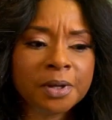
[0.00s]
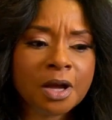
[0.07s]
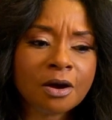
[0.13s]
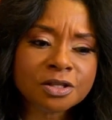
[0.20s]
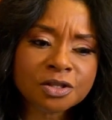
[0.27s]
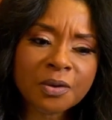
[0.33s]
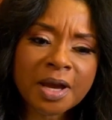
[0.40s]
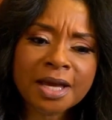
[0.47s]
We
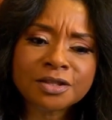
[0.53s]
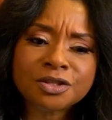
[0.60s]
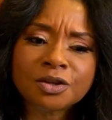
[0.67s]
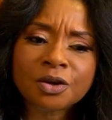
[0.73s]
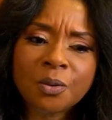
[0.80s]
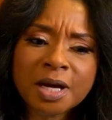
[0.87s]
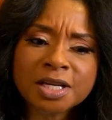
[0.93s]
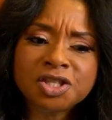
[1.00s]
also answer
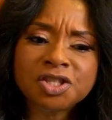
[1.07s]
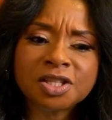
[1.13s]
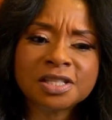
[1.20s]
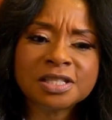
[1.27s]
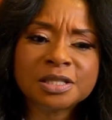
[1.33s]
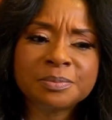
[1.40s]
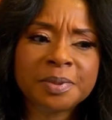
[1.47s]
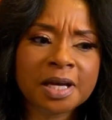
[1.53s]

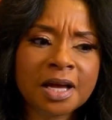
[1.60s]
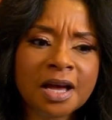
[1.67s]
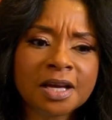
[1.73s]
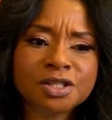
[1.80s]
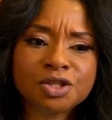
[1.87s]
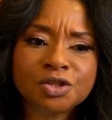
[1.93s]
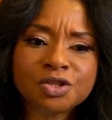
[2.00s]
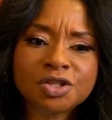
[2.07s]
questions,
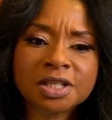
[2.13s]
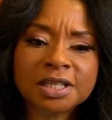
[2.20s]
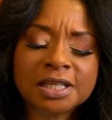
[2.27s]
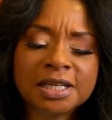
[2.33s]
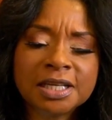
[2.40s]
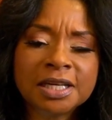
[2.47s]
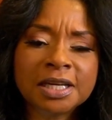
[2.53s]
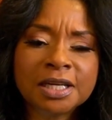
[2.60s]
because
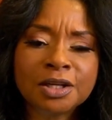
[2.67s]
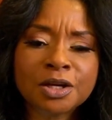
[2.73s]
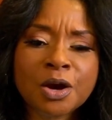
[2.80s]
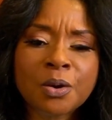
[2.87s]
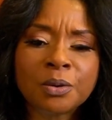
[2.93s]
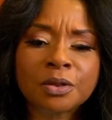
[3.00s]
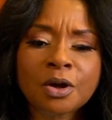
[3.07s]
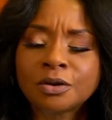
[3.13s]
usually, you
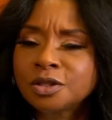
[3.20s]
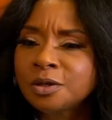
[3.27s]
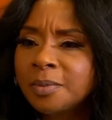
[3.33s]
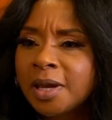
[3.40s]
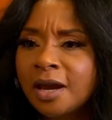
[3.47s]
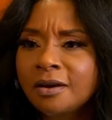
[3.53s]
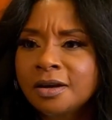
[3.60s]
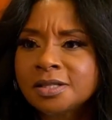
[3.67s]
know, long-term
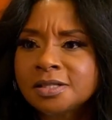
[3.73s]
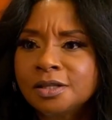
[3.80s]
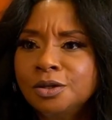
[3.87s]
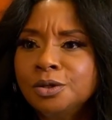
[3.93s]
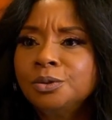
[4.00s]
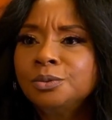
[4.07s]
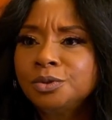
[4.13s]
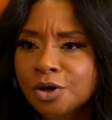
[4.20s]
care is a
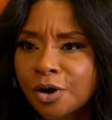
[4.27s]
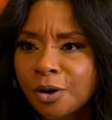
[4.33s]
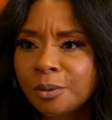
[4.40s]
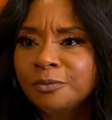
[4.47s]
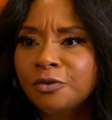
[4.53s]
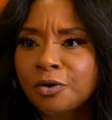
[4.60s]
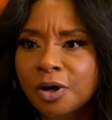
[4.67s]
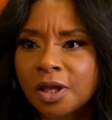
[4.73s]
new
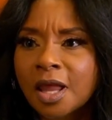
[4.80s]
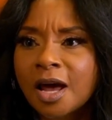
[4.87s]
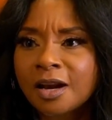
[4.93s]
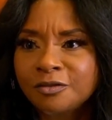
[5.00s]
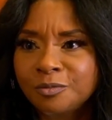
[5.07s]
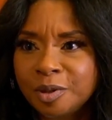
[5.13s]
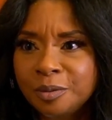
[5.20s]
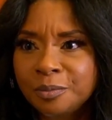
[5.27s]
term for a lot
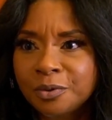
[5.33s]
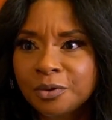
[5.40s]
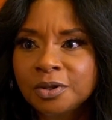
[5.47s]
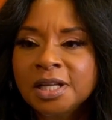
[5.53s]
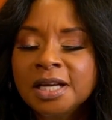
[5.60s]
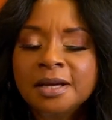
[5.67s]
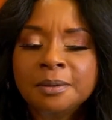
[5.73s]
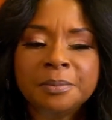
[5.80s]
of people,
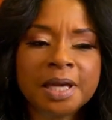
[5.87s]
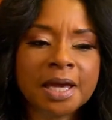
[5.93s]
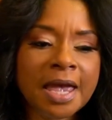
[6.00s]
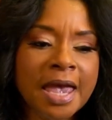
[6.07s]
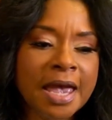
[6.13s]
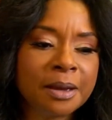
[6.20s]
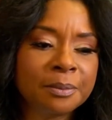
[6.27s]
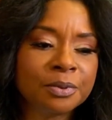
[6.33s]

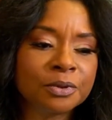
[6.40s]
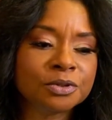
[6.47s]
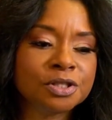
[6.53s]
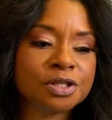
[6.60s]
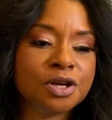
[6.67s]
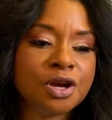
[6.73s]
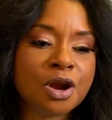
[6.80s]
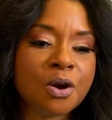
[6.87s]
being able
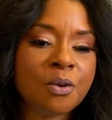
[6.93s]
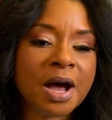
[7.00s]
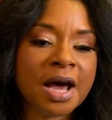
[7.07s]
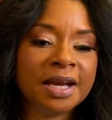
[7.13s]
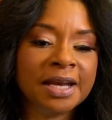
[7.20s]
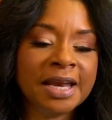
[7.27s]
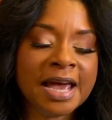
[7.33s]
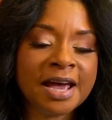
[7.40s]
to know how
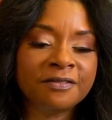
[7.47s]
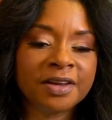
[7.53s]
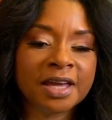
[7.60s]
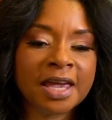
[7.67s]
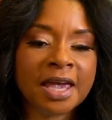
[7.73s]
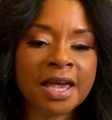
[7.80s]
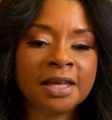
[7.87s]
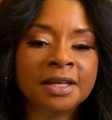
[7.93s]
to
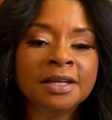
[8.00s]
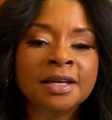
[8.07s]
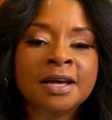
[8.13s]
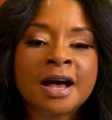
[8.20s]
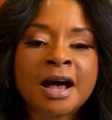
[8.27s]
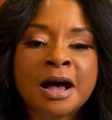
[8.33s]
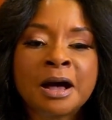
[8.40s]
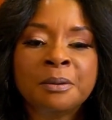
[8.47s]
navigate
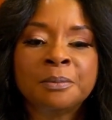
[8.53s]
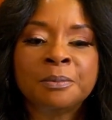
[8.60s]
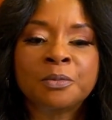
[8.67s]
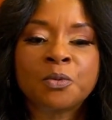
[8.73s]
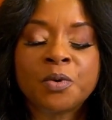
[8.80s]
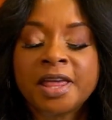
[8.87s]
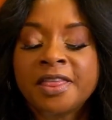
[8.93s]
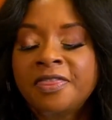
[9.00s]

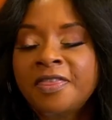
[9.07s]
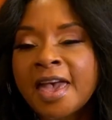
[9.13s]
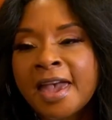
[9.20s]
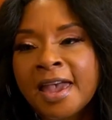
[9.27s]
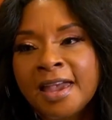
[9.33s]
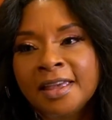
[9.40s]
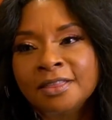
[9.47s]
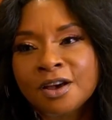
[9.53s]
with
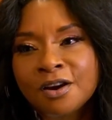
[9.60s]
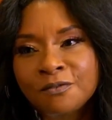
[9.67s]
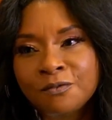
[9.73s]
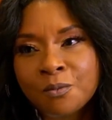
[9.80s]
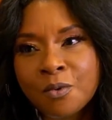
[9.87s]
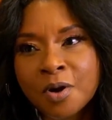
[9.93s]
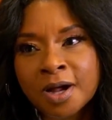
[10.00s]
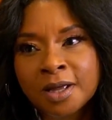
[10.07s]
a loved
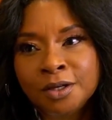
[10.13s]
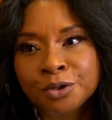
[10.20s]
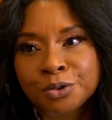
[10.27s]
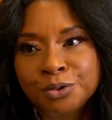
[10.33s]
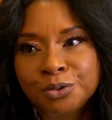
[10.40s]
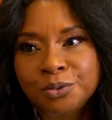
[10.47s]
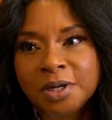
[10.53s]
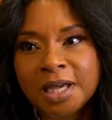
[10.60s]
one
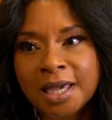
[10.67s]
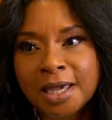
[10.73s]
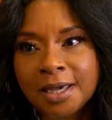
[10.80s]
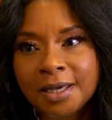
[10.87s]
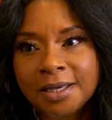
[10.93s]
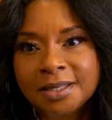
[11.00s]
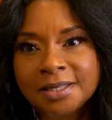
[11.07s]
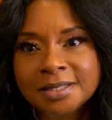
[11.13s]
who
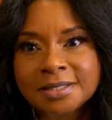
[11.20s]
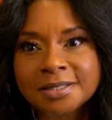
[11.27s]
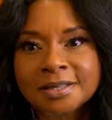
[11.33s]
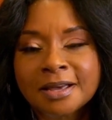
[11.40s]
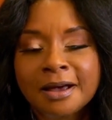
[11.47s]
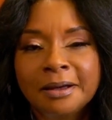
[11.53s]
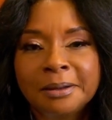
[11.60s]
is